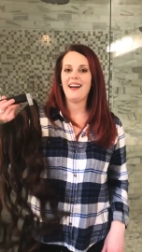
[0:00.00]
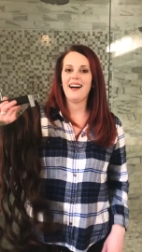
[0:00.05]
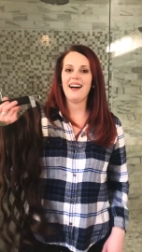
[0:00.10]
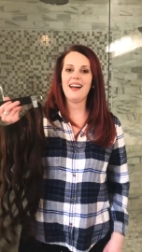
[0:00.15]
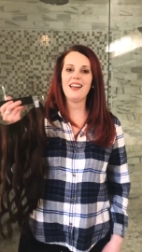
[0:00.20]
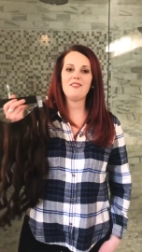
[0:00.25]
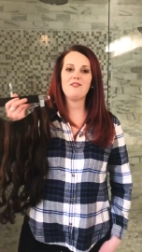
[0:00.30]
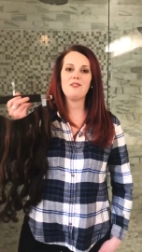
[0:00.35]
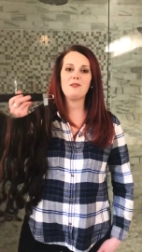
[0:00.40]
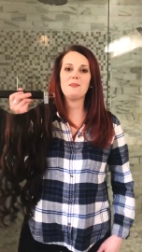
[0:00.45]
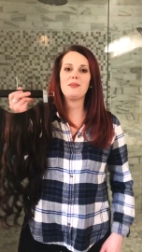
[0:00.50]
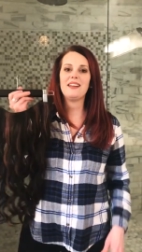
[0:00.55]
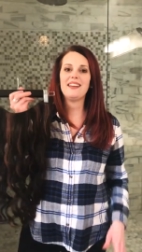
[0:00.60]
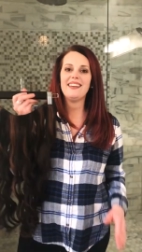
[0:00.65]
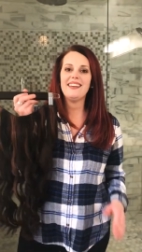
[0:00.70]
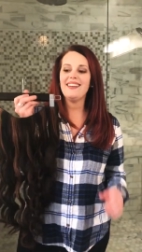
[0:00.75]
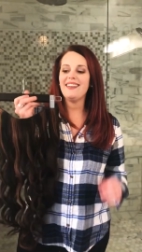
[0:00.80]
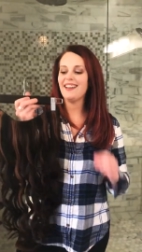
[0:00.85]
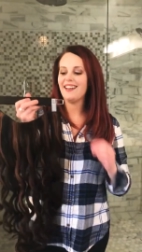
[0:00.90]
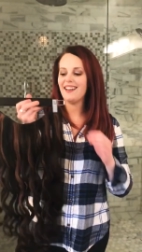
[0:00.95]
Hi
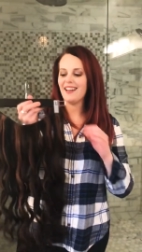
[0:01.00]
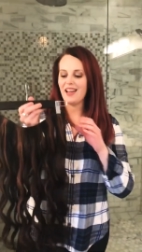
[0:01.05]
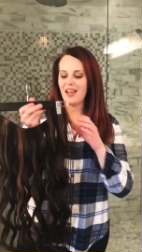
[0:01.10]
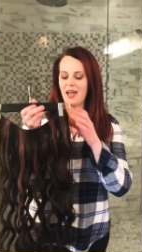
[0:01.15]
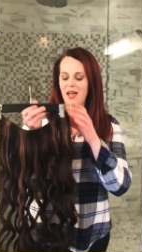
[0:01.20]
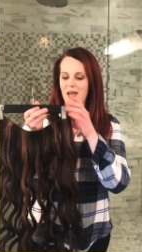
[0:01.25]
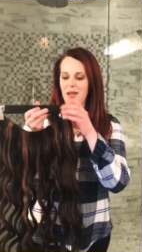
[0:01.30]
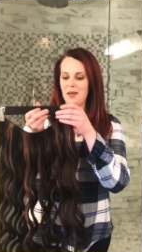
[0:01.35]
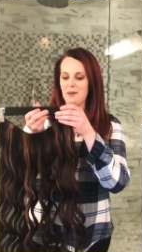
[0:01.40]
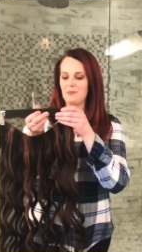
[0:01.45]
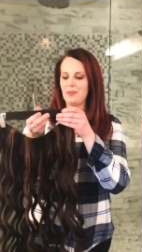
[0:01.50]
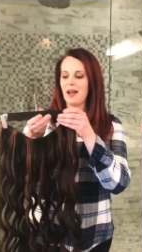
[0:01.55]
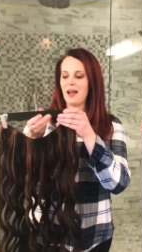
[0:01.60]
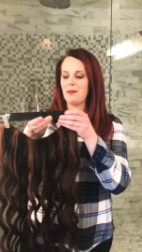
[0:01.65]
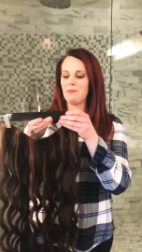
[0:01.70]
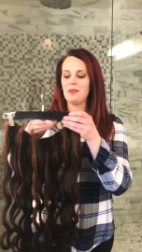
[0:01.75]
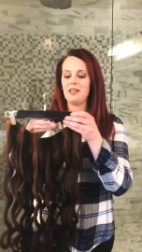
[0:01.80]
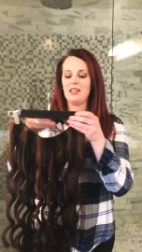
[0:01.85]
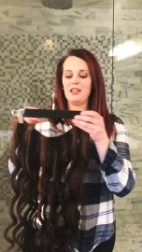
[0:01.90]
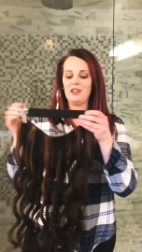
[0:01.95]
everybody,
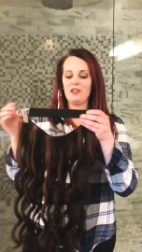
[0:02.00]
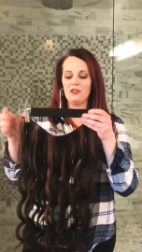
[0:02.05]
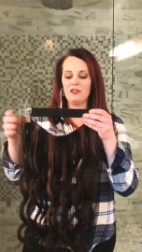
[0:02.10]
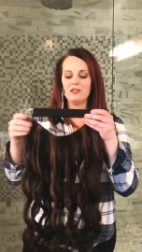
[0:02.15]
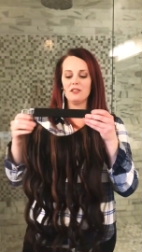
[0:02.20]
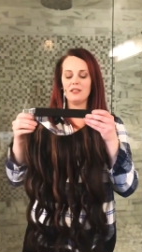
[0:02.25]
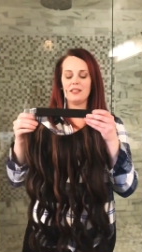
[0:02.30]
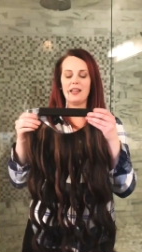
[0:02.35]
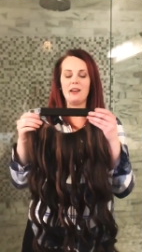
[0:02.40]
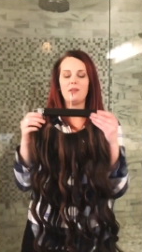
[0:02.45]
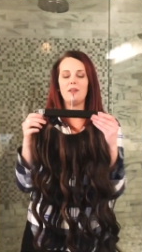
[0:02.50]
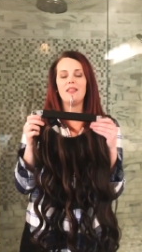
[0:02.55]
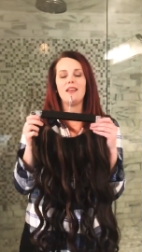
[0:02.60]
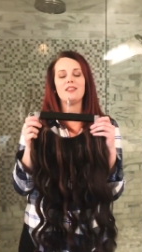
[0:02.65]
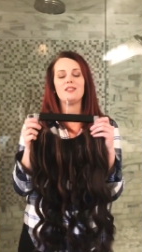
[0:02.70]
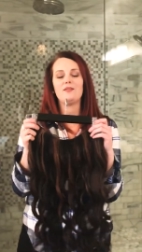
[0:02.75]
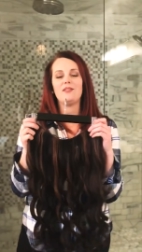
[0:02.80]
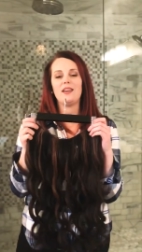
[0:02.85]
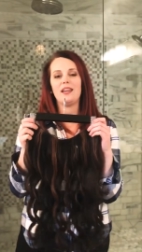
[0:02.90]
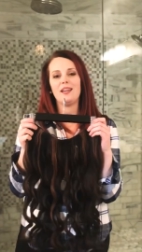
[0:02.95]
I'm here down in
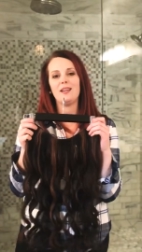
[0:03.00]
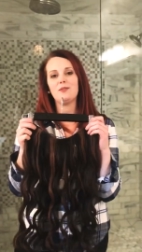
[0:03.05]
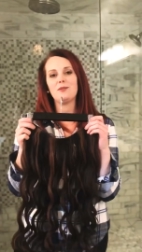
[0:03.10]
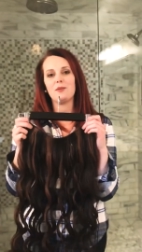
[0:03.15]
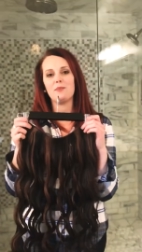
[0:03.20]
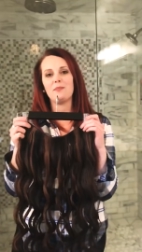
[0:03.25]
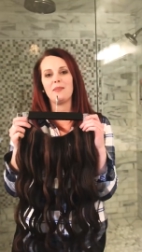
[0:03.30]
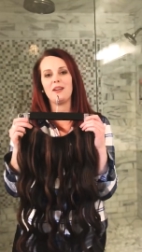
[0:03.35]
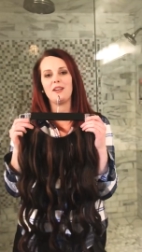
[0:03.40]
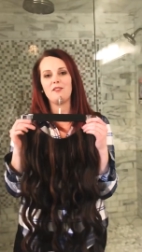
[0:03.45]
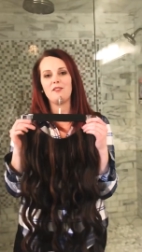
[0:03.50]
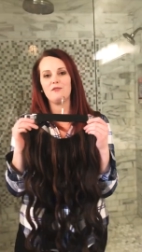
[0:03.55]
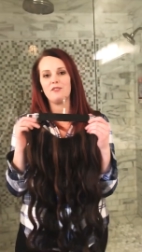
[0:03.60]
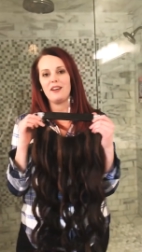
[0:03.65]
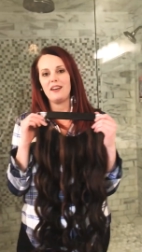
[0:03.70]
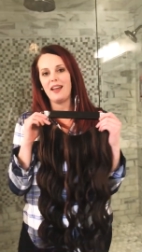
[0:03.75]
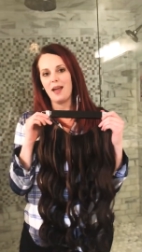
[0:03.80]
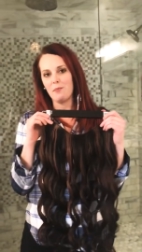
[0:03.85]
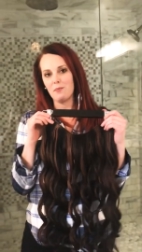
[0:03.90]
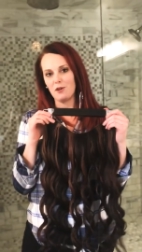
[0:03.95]
Las Vegas with my good
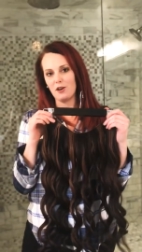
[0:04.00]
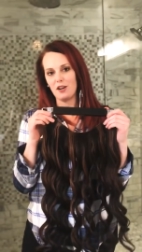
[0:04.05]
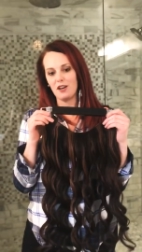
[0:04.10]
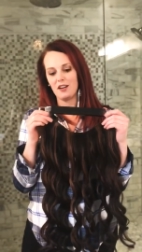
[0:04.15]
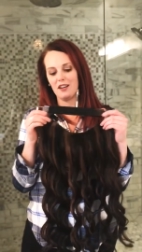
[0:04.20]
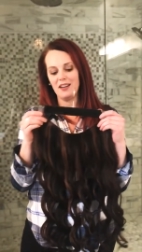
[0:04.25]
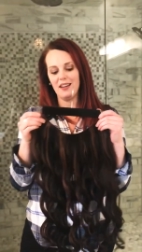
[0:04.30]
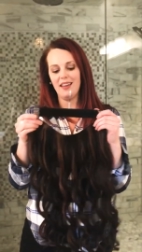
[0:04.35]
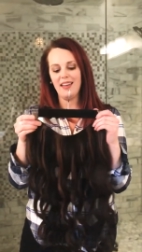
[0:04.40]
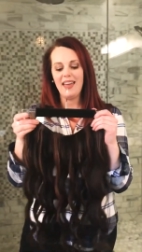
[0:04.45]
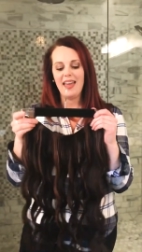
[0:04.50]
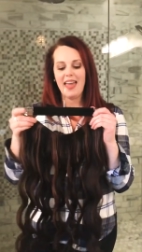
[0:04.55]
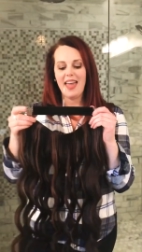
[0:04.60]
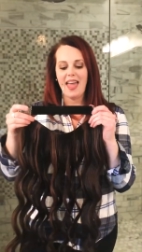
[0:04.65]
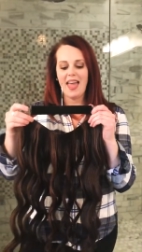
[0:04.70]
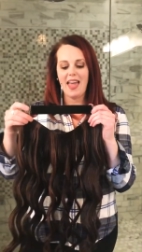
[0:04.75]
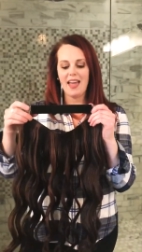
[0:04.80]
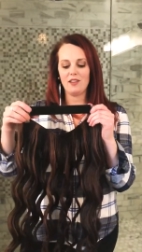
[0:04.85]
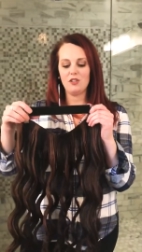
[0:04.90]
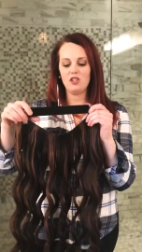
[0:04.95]
friend Amber,
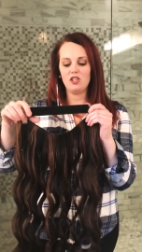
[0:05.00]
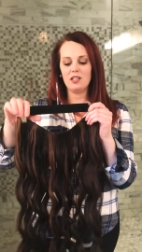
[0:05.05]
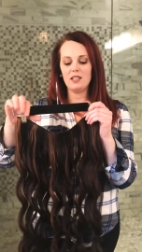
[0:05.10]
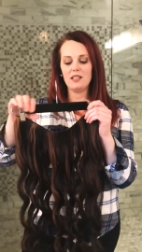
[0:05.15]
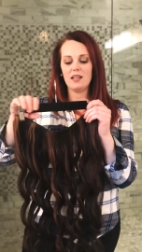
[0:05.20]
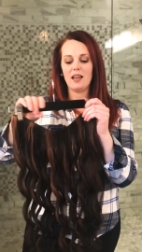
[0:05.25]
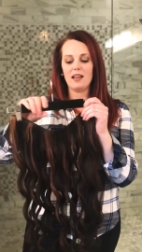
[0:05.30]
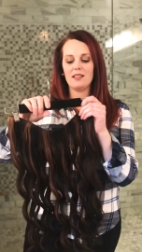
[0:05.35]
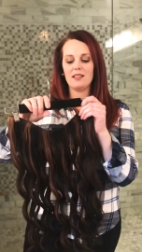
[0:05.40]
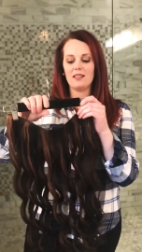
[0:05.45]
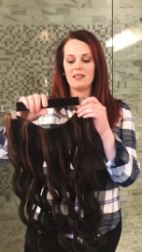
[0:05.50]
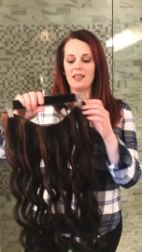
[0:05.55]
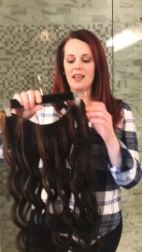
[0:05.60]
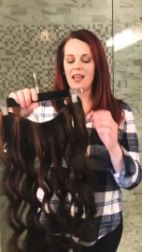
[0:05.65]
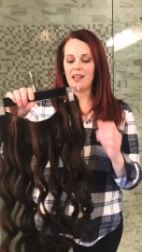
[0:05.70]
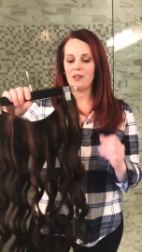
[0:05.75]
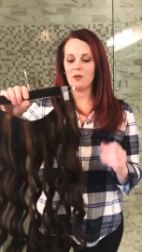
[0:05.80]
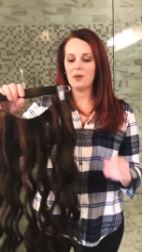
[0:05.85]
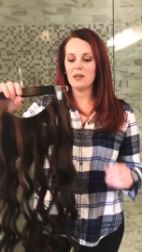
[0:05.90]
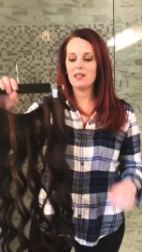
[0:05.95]
and she does the Halo